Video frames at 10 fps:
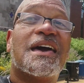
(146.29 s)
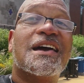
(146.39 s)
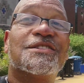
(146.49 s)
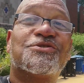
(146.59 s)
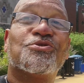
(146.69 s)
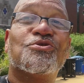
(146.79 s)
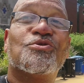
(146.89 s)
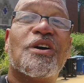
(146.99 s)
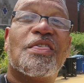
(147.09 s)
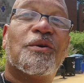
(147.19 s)

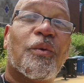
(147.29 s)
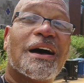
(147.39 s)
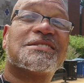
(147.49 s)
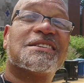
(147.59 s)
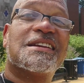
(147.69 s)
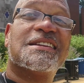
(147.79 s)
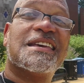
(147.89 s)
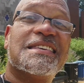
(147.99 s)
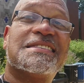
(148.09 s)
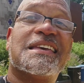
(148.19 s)
into the Washington,
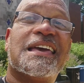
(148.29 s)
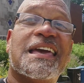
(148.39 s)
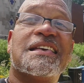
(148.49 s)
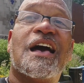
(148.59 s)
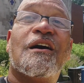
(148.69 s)
D.C.